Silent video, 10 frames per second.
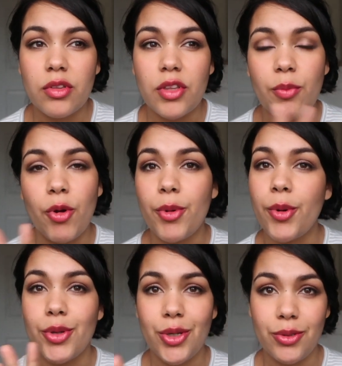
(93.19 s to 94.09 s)
they probably
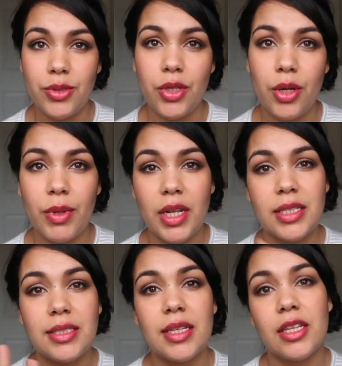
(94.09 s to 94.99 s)
won't use them
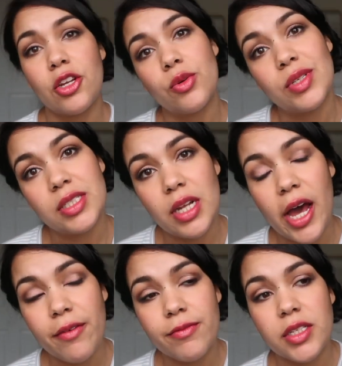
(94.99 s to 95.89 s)
unless they're the only ones
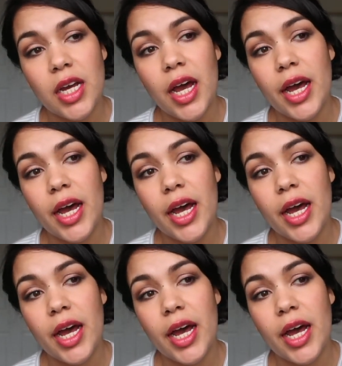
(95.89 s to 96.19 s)
left,